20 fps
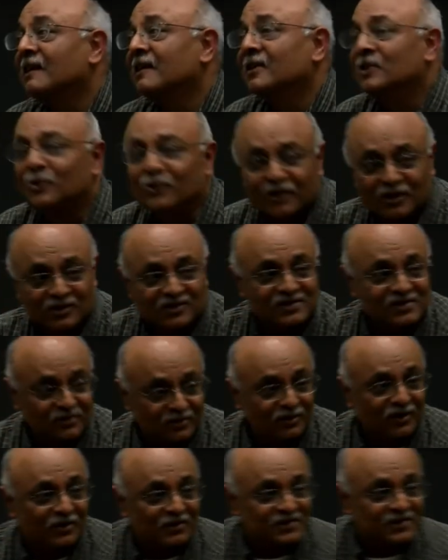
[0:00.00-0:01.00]
Who knows? Who
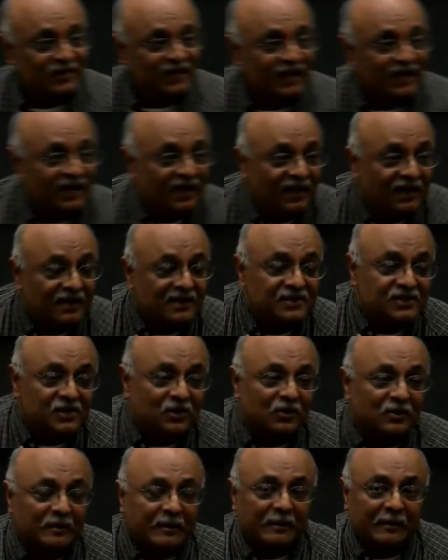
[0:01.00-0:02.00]
knows, okay?
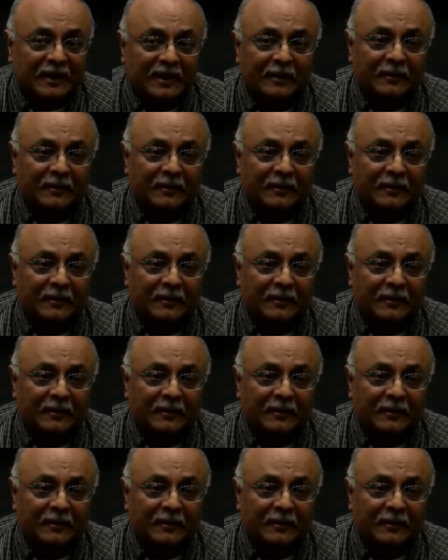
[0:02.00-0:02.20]
So,